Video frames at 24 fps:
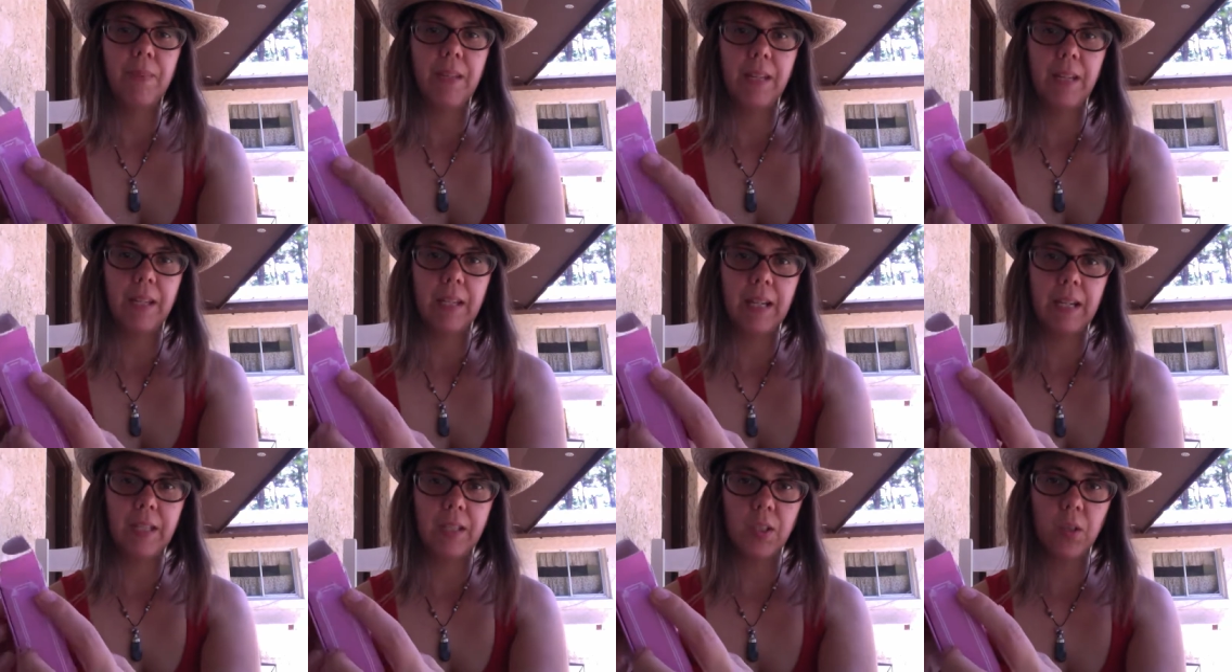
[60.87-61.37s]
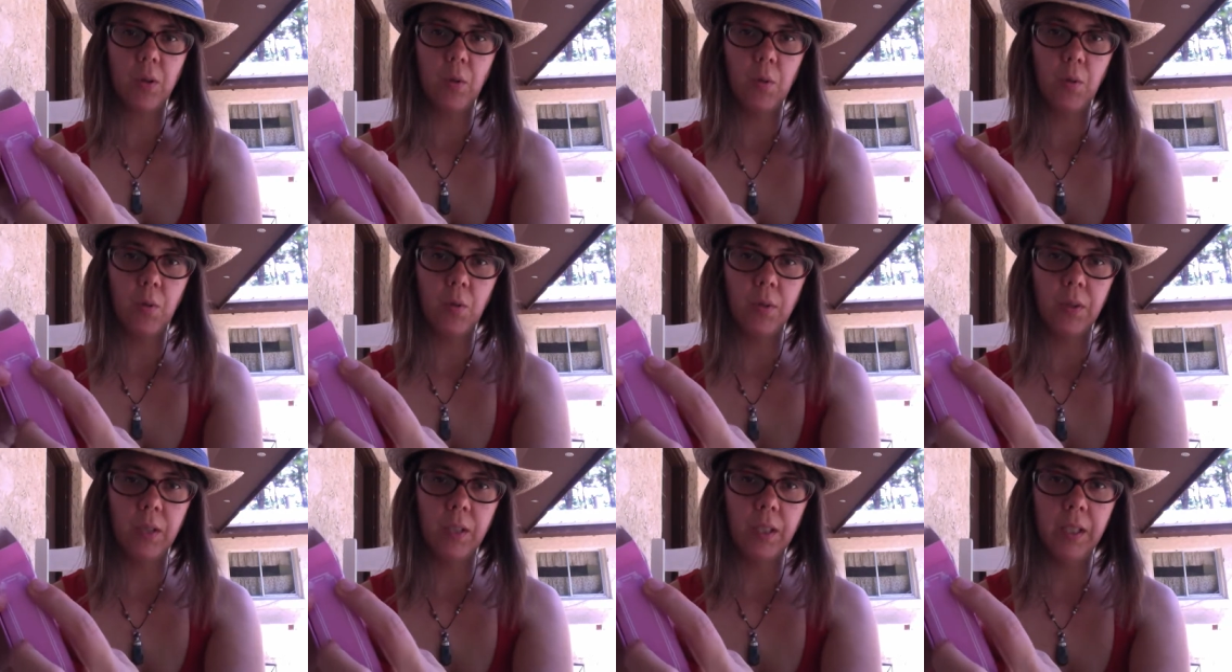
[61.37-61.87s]
It got
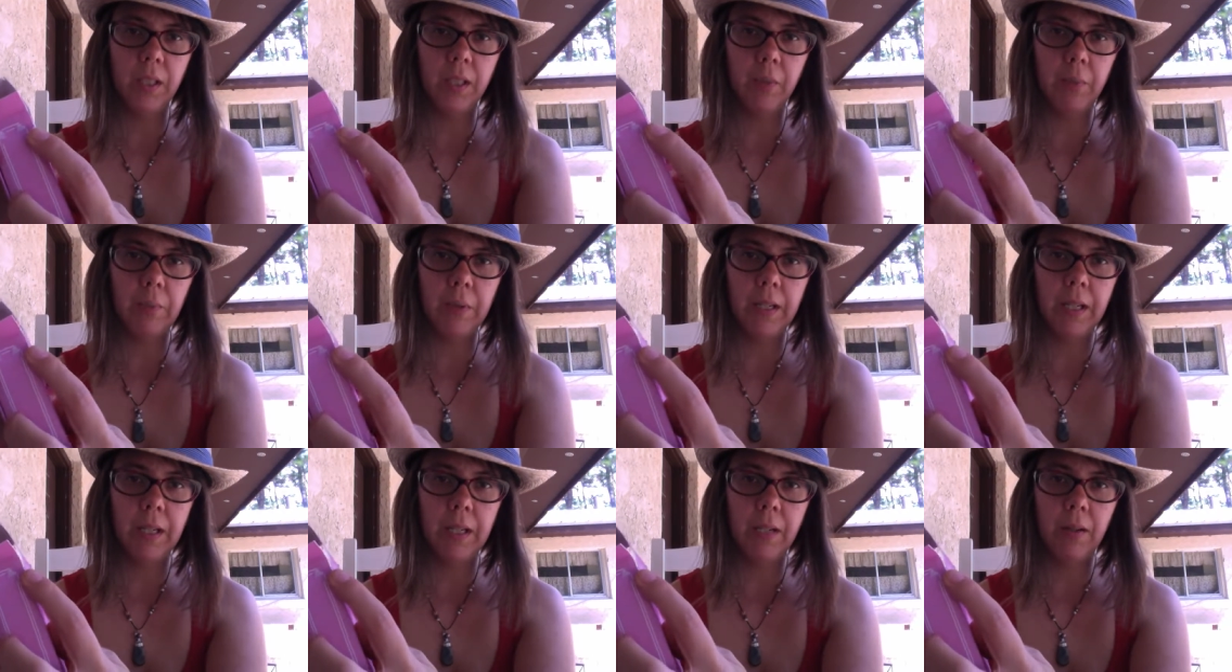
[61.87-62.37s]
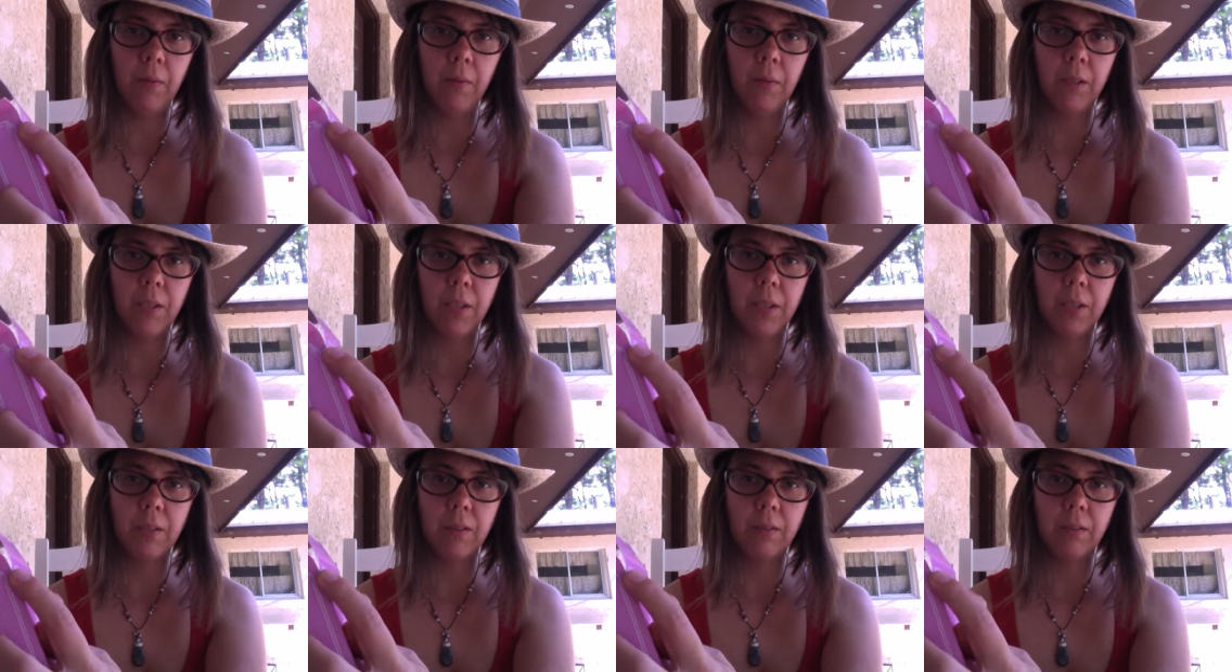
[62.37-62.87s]
torn a little bit,
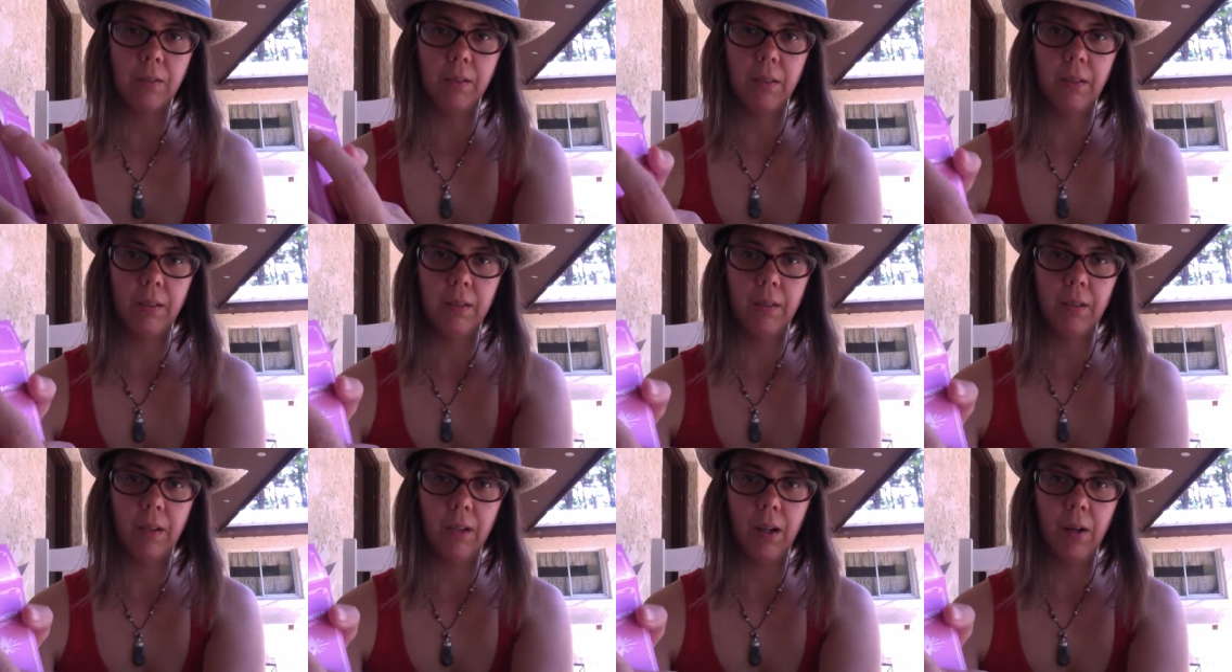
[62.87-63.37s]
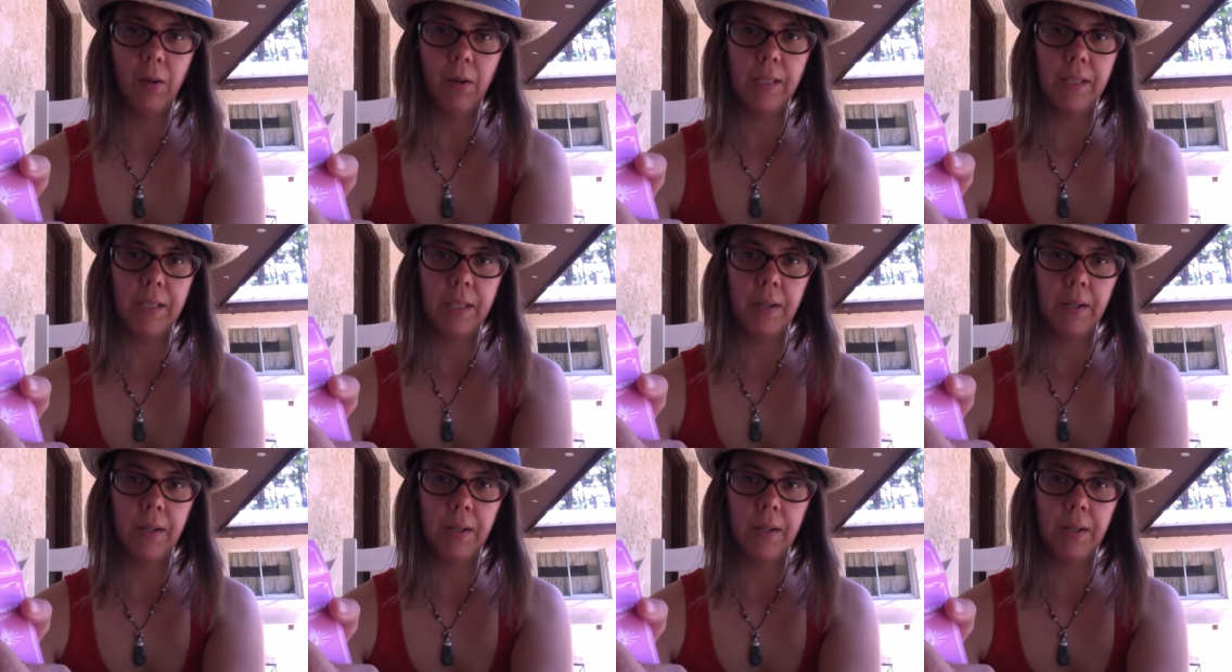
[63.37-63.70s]
which always